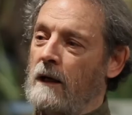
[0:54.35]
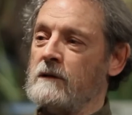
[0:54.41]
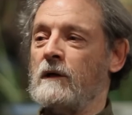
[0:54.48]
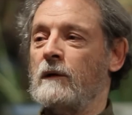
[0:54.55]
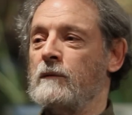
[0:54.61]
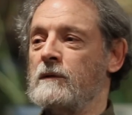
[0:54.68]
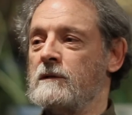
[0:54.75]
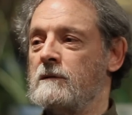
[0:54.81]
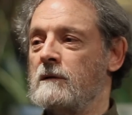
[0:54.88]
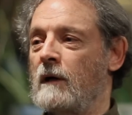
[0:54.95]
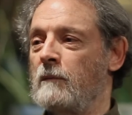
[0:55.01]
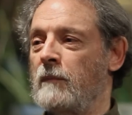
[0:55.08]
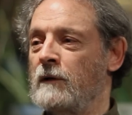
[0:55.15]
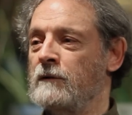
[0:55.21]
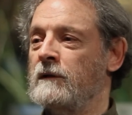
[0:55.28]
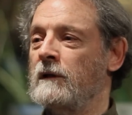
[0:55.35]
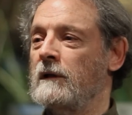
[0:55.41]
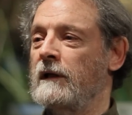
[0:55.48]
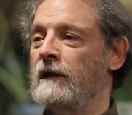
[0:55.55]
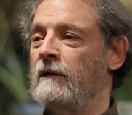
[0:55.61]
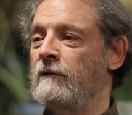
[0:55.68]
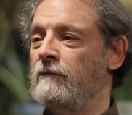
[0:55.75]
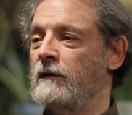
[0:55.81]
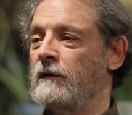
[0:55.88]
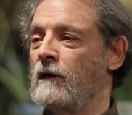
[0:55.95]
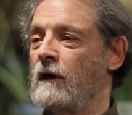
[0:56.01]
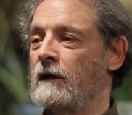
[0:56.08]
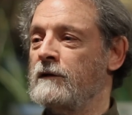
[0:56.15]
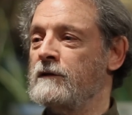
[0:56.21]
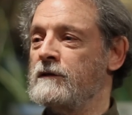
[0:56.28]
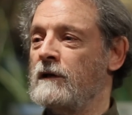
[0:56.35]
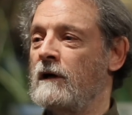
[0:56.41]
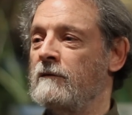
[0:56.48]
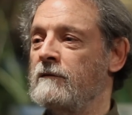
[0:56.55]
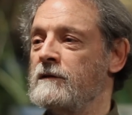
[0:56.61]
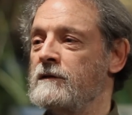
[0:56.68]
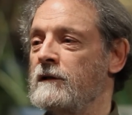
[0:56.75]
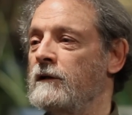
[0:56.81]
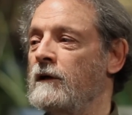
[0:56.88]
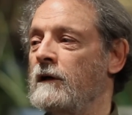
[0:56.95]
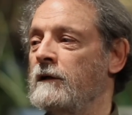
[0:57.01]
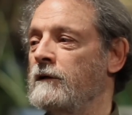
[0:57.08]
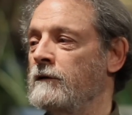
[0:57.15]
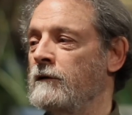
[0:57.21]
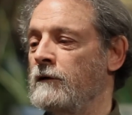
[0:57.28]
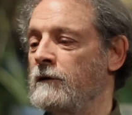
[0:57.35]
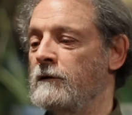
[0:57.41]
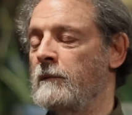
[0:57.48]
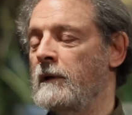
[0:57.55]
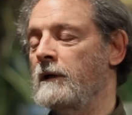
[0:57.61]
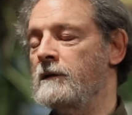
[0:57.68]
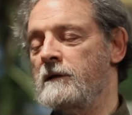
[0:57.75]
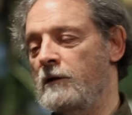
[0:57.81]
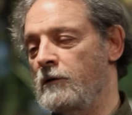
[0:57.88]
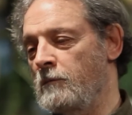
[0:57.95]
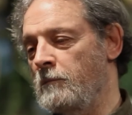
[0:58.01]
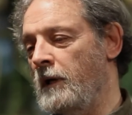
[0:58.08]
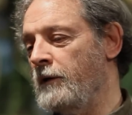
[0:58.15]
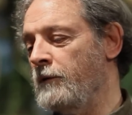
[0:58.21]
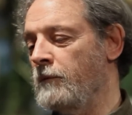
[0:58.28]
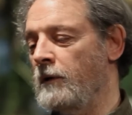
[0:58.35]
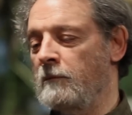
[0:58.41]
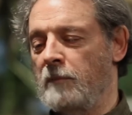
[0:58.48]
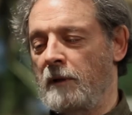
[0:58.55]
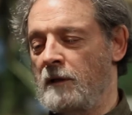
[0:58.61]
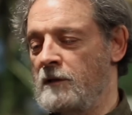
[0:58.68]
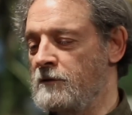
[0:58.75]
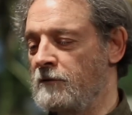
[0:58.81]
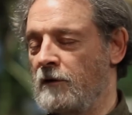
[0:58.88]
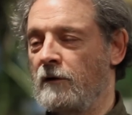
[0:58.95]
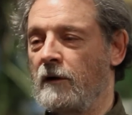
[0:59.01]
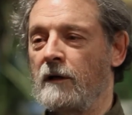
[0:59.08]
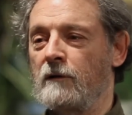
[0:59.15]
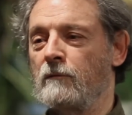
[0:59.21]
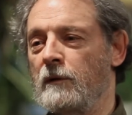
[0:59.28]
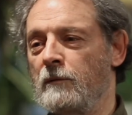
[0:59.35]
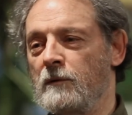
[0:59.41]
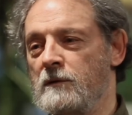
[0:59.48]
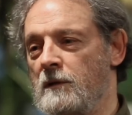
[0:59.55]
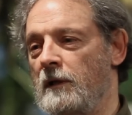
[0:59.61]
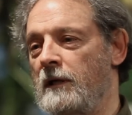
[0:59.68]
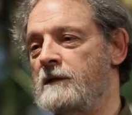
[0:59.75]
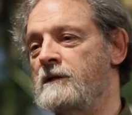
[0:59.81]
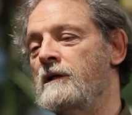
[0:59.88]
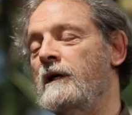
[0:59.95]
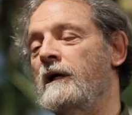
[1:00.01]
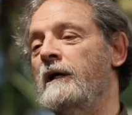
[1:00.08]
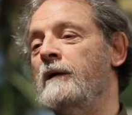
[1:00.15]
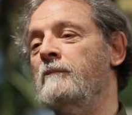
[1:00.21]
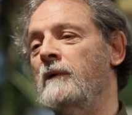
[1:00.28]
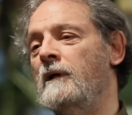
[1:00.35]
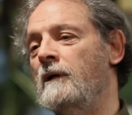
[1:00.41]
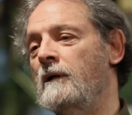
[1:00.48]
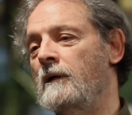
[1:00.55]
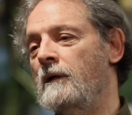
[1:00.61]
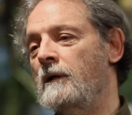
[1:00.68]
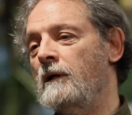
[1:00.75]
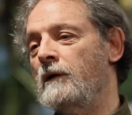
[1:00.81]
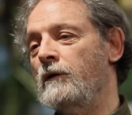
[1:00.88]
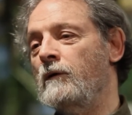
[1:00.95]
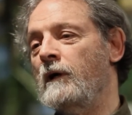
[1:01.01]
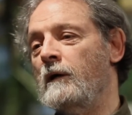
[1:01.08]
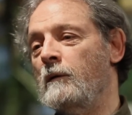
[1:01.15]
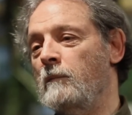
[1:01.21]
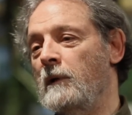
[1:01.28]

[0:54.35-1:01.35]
As I was about to leave the doctor's office, the doctor turned to me and said, "Oh, by the way, because of your age, when was the last time you had